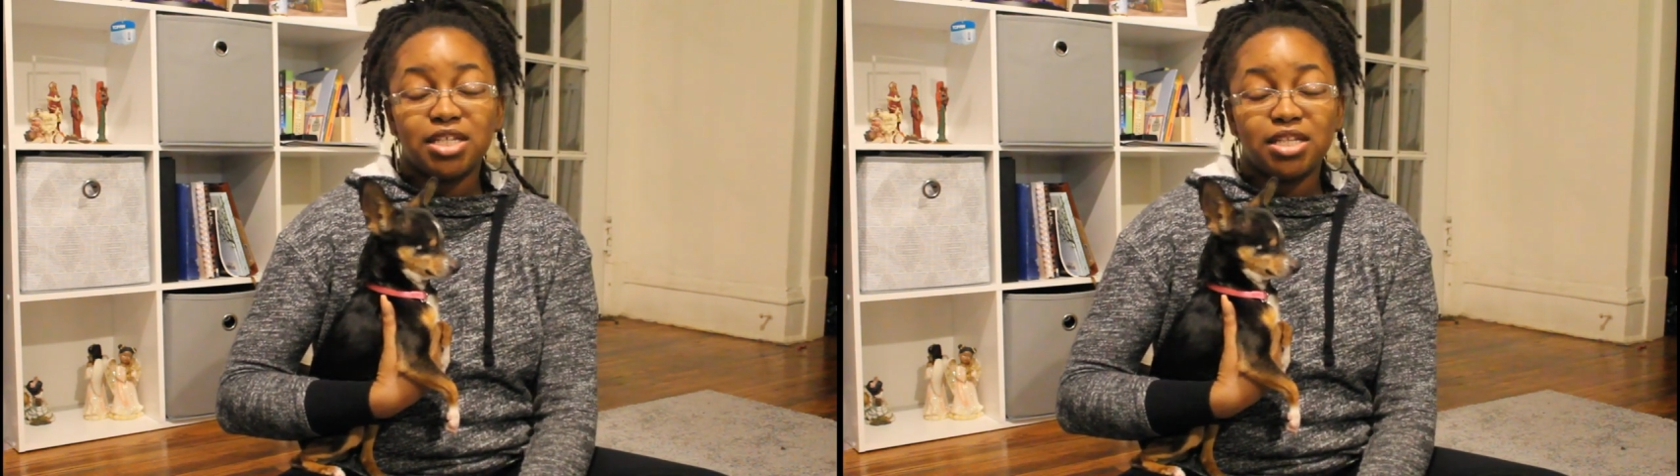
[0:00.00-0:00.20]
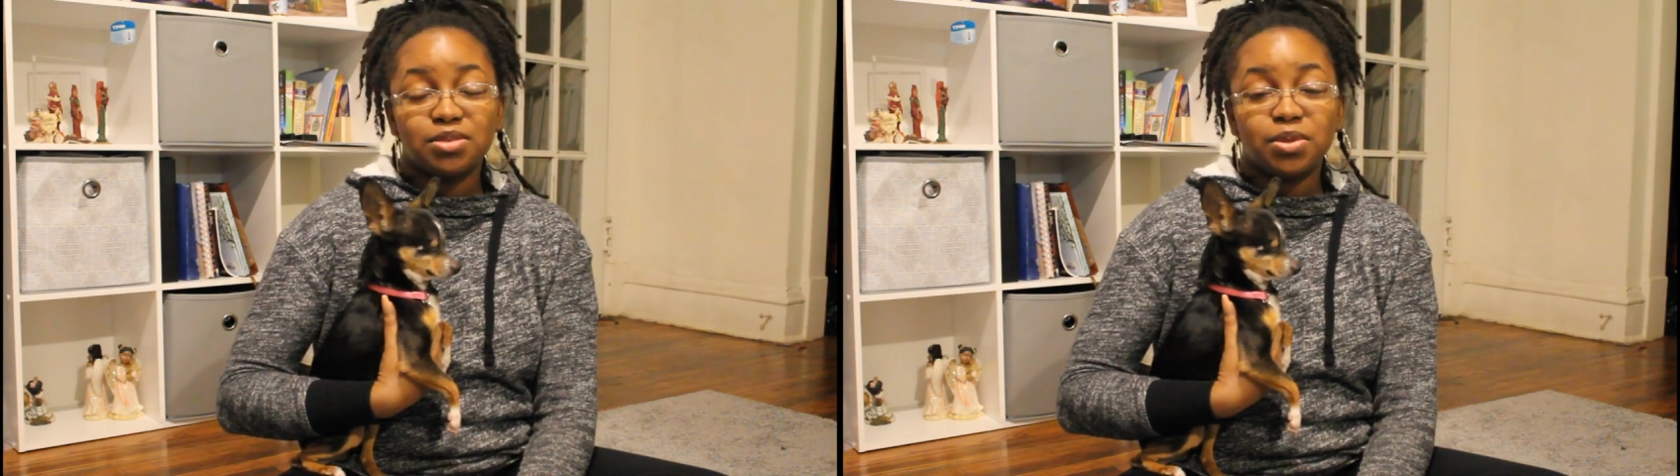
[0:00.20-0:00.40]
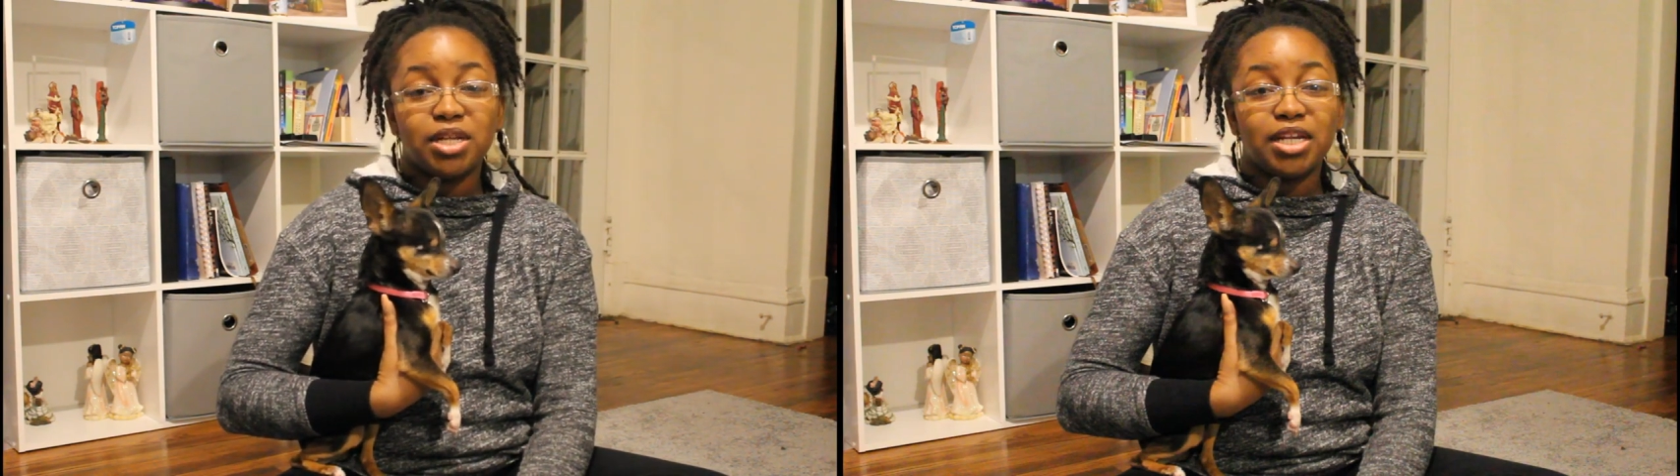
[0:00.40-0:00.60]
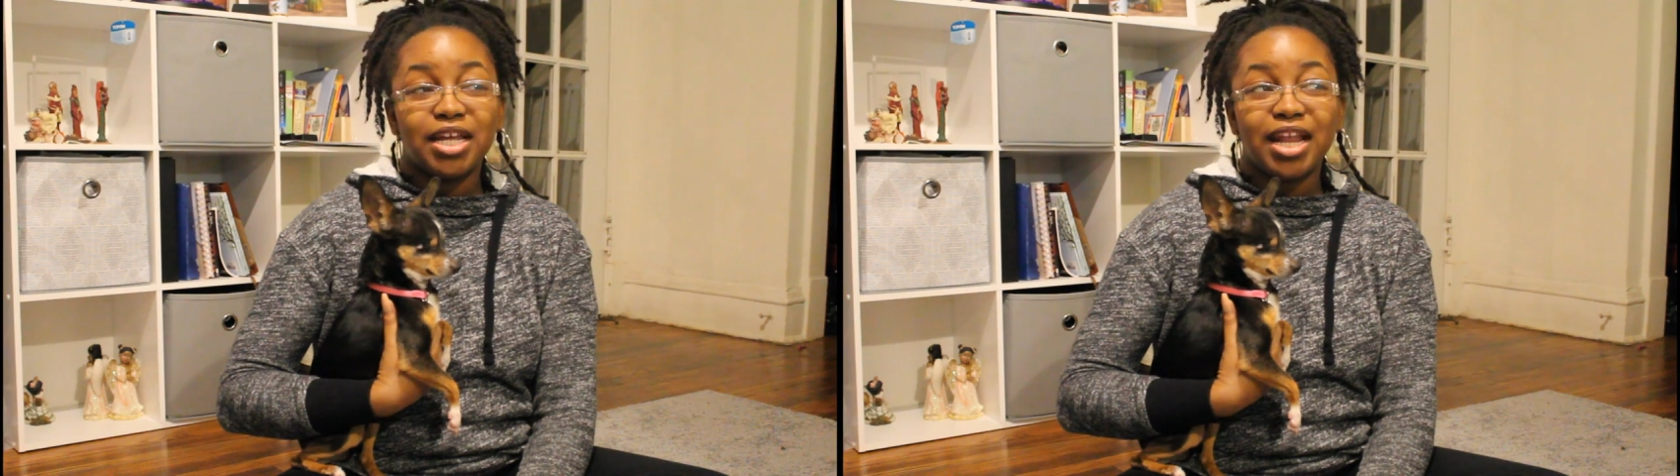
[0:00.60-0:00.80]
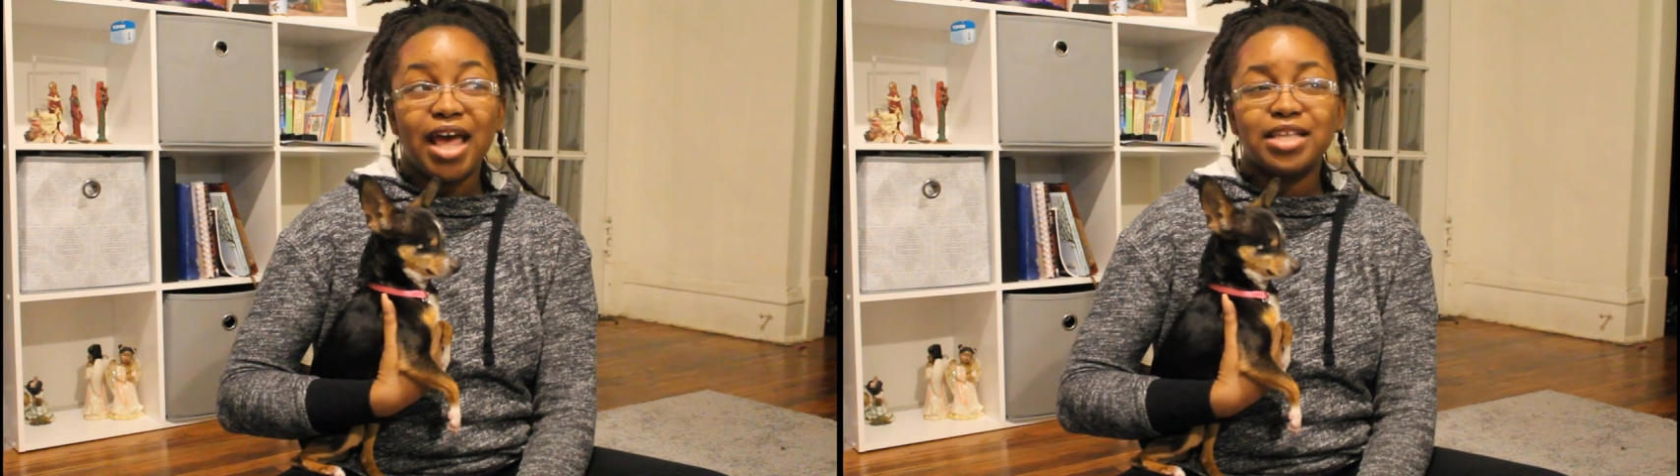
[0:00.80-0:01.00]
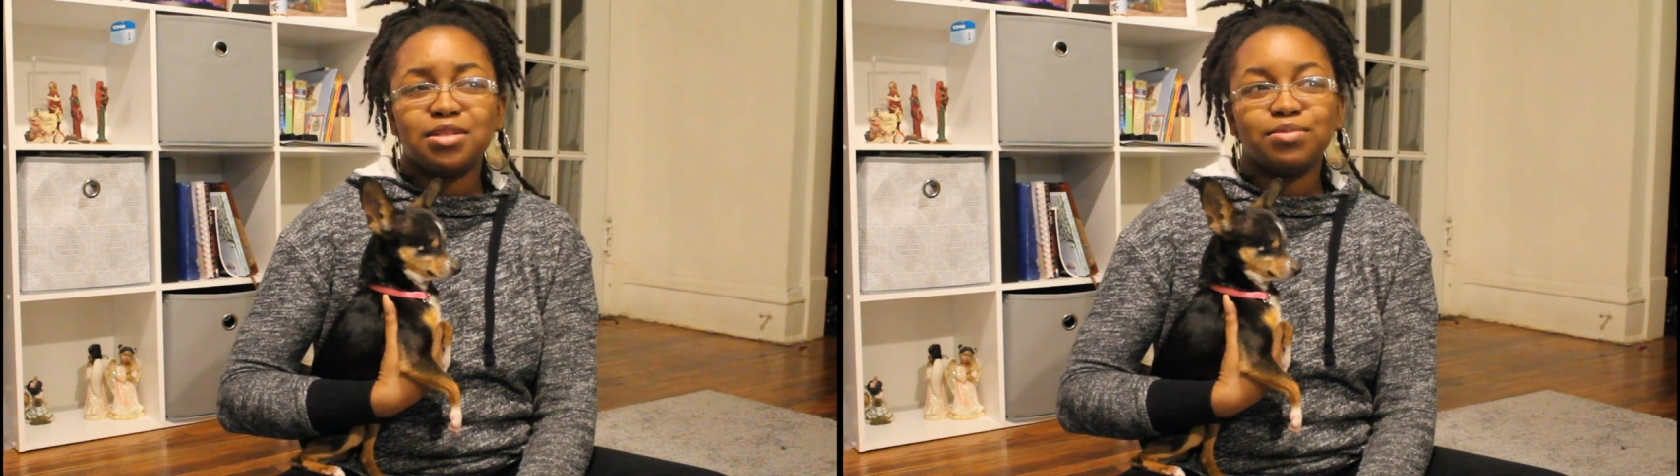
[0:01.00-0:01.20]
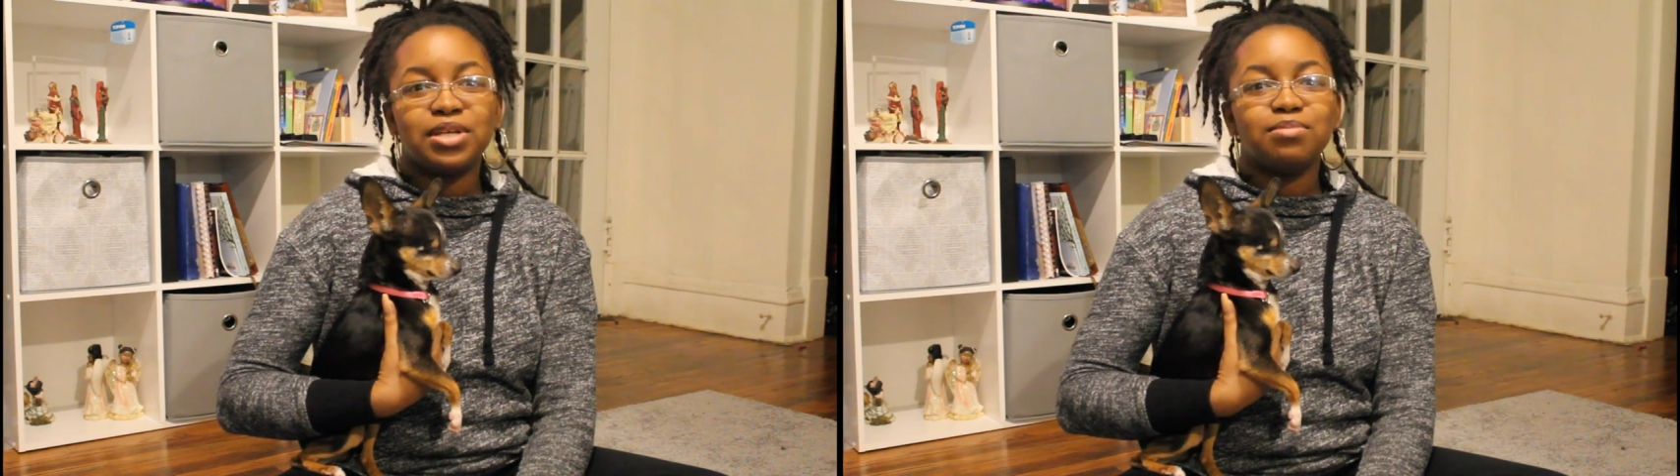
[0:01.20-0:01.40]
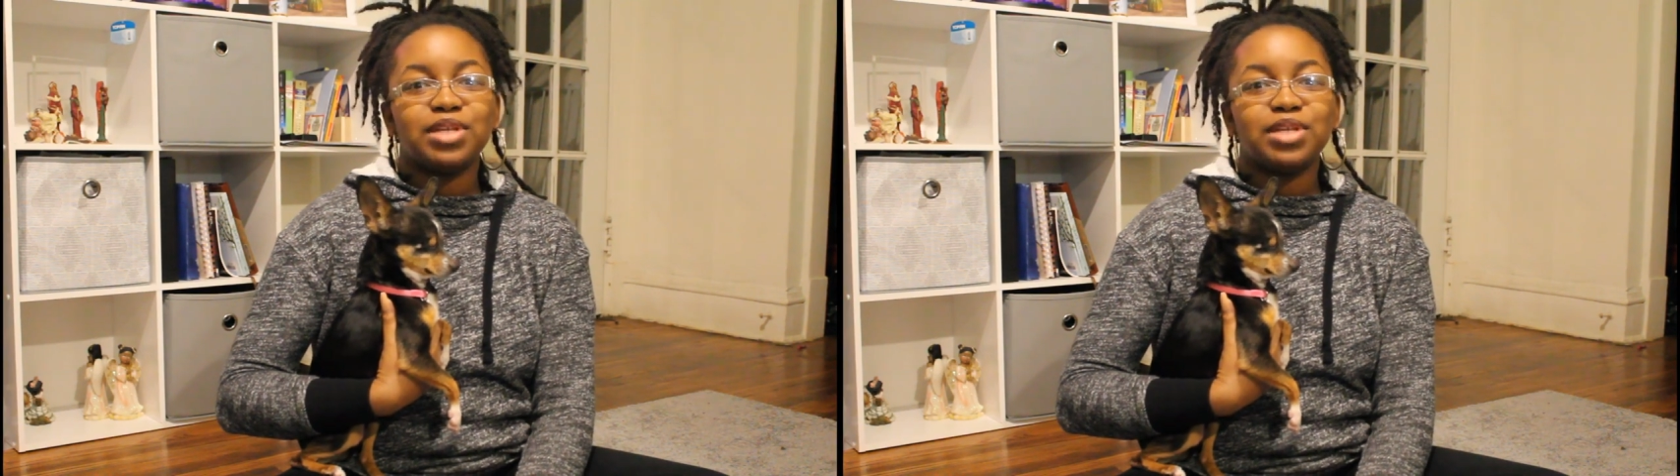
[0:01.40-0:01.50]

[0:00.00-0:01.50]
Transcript: telling Pawn today that sometimes